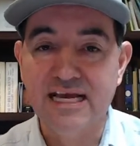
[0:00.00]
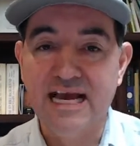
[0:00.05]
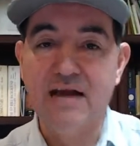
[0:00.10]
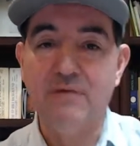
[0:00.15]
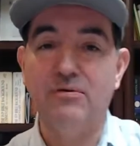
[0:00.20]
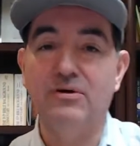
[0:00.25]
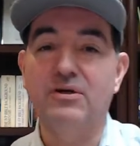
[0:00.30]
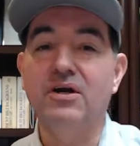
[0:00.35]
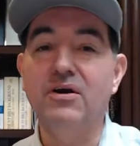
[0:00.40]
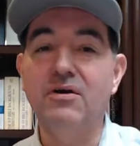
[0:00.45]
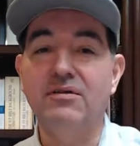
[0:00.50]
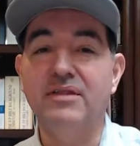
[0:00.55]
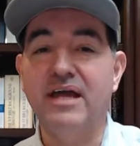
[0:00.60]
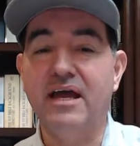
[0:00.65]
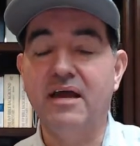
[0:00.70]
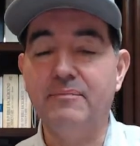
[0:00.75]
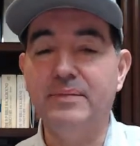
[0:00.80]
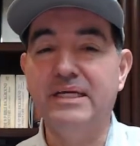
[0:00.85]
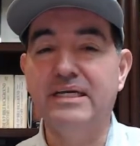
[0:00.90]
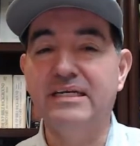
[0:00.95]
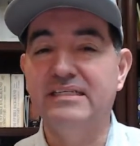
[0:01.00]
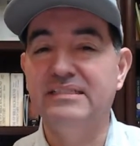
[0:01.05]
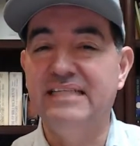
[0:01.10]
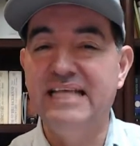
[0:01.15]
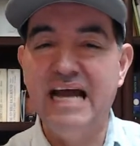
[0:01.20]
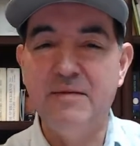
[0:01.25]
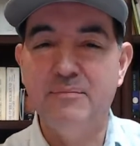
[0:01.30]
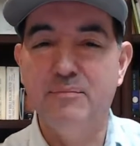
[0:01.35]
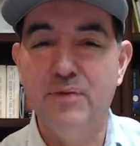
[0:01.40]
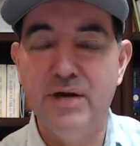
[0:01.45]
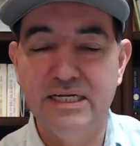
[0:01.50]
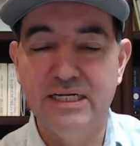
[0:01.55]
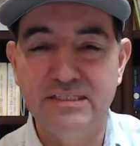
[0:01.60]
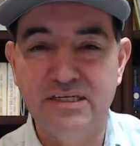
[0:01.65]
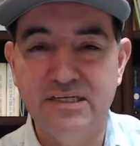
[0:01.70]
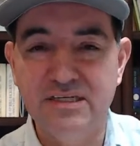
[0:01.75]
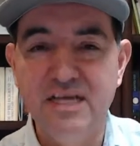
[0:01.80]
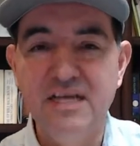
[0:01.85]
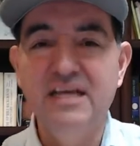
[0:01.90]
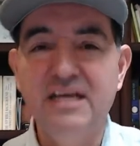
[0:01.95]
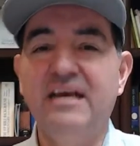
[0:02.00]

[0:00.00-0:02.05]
I will go there because that bread is good.